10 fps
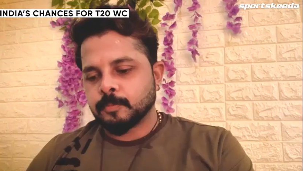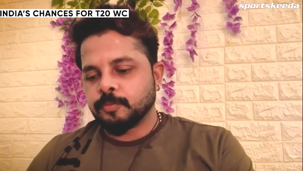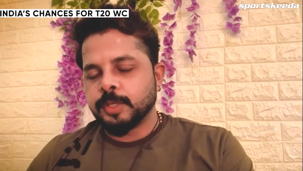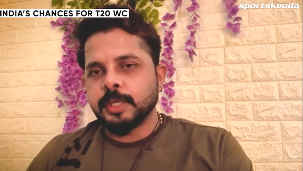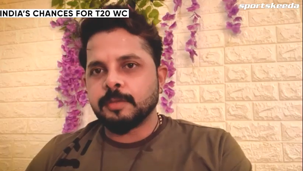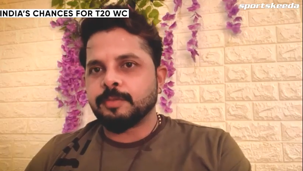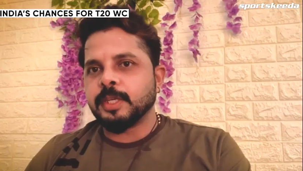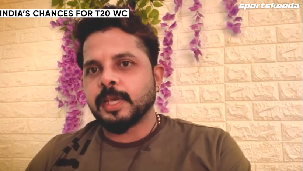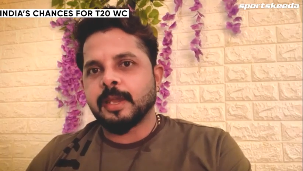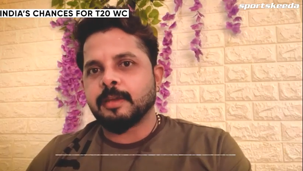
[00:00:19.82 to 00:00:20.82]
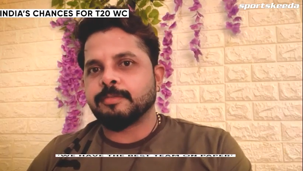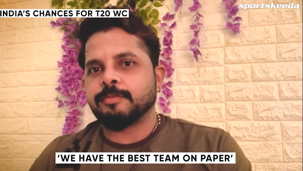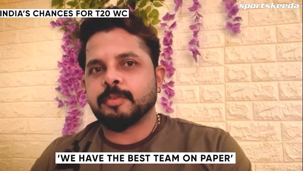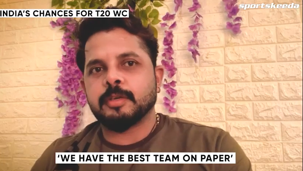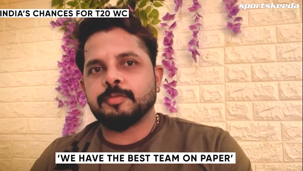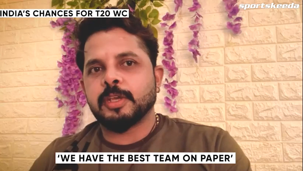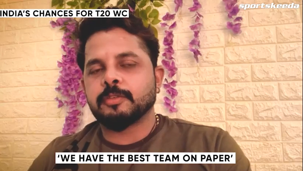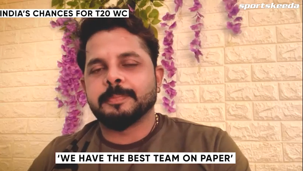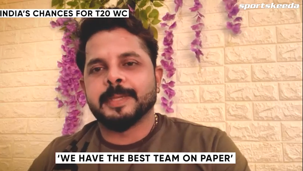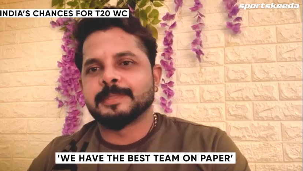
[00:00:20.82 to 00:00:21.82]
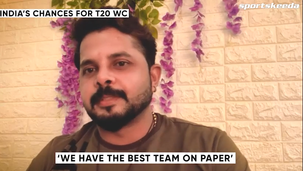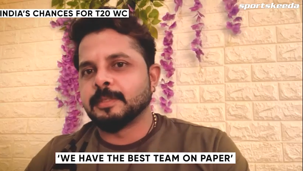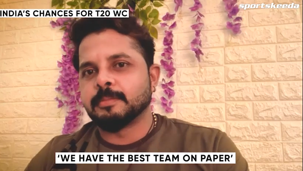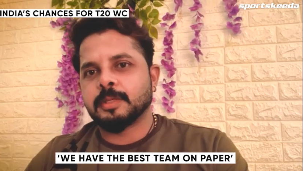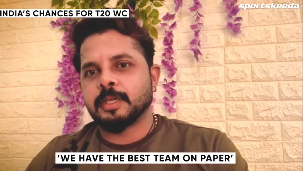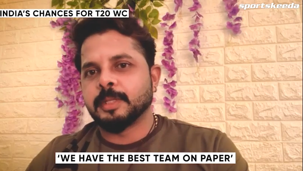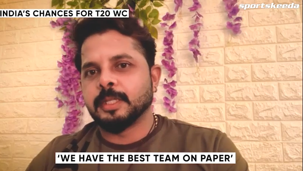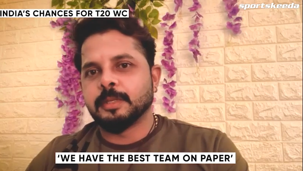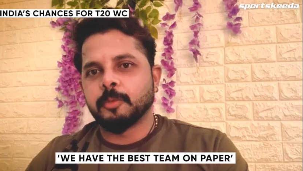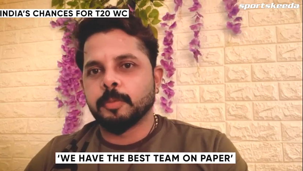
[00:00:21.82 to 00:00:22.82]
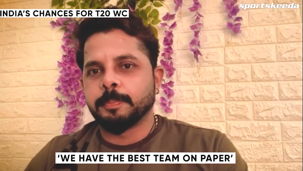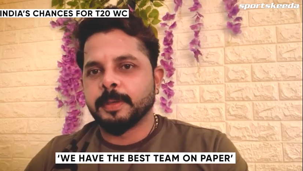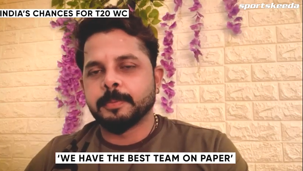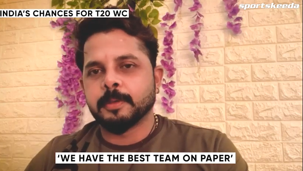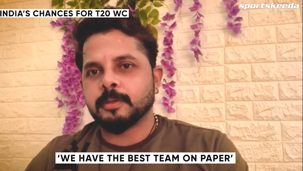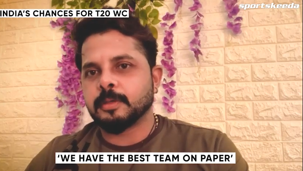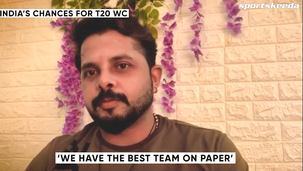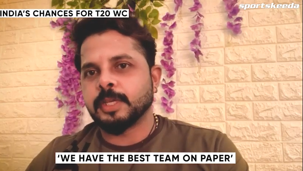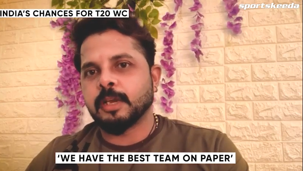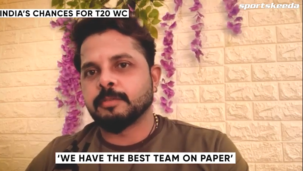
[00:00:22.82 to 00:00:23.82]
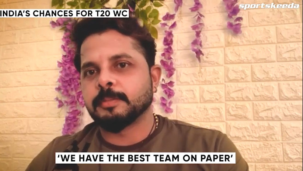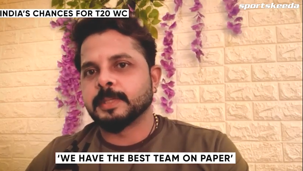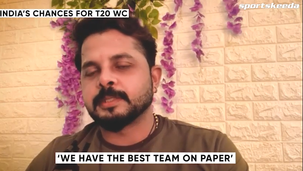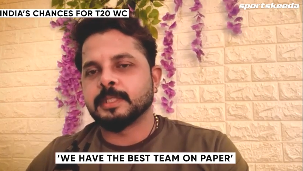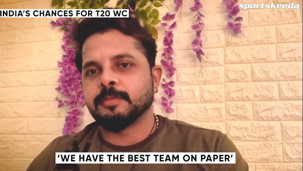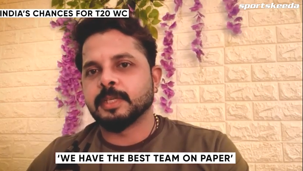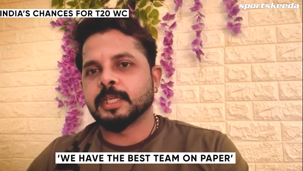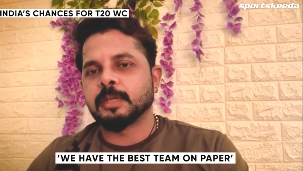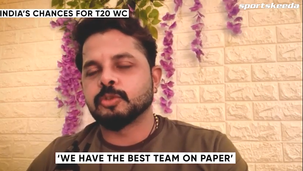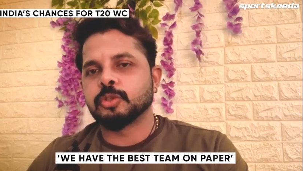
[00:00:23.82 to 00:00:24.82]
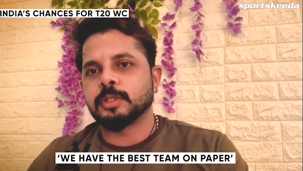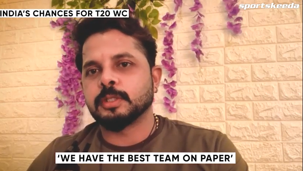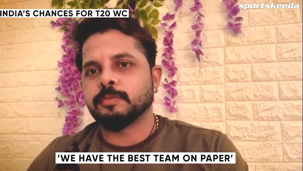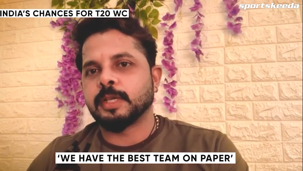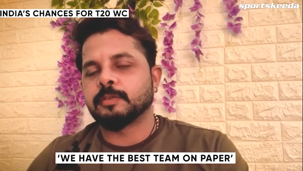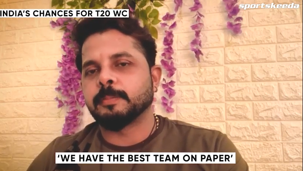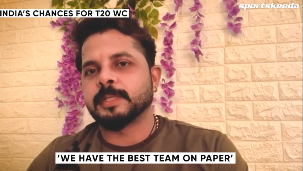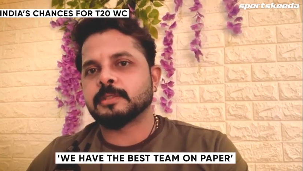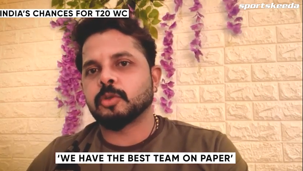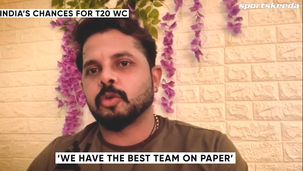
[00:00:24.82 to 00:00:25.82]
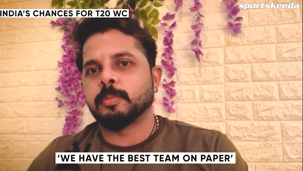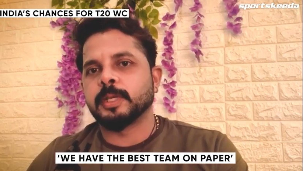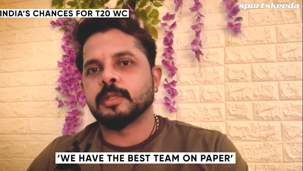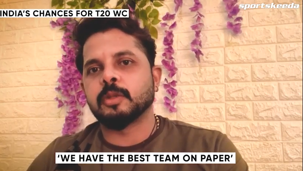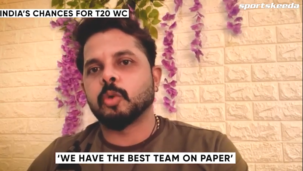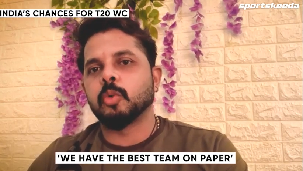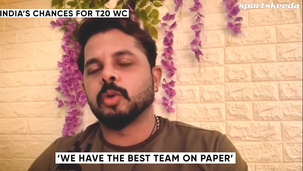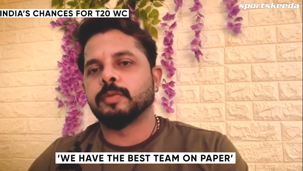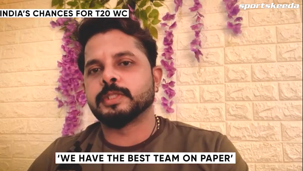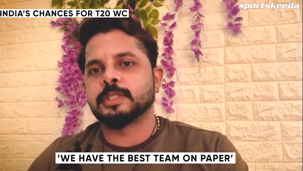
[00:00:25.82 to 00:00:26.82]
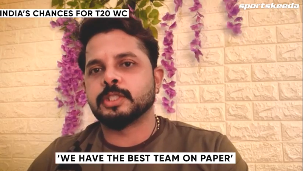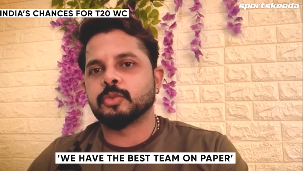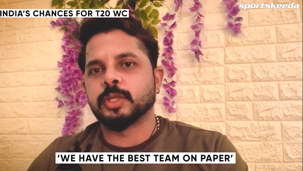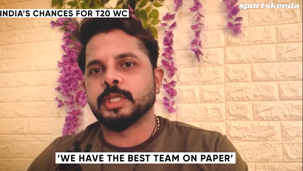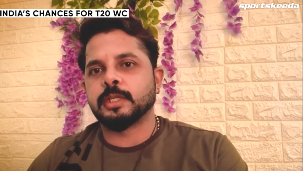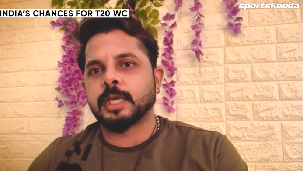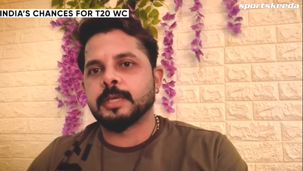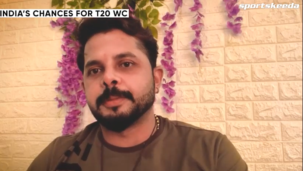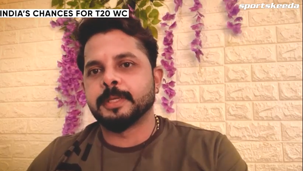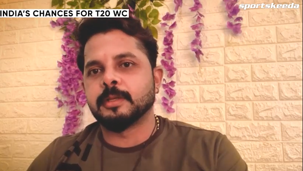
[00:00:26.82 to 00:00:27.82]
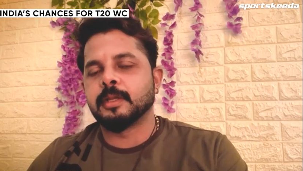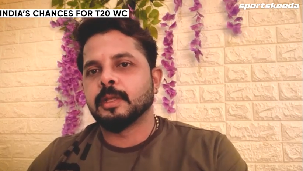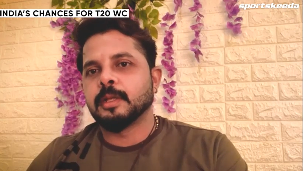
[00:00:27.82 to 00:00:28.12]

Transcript: We have the best team. I mean, on paper, we have the best team when it comes to, we have the best tournament in the whole world, which is T20 IPL.